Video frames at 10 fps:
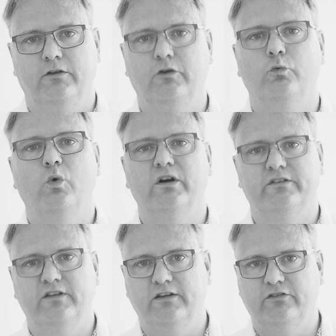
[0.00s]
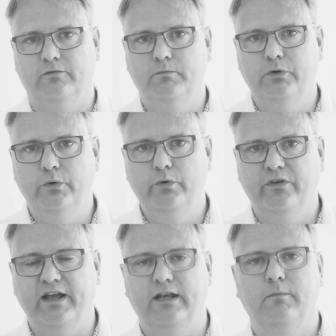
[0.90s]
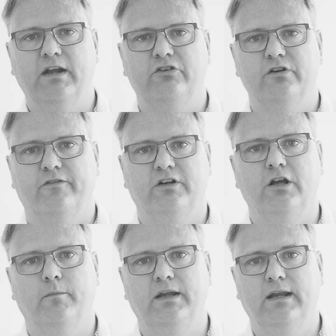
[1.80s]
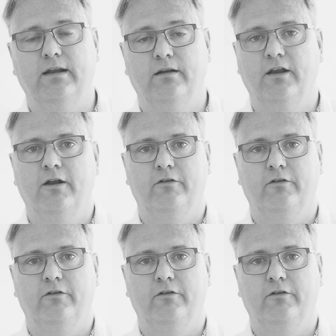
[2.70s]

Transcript: You want this smooth animation of it coming in